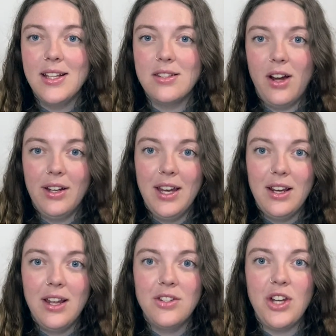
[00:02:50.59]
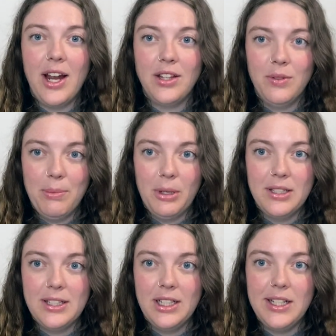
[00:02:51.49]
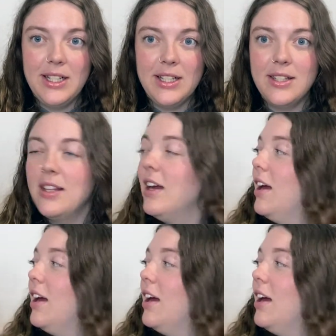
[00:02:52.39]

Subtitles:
Stalking Jack the Ripper series.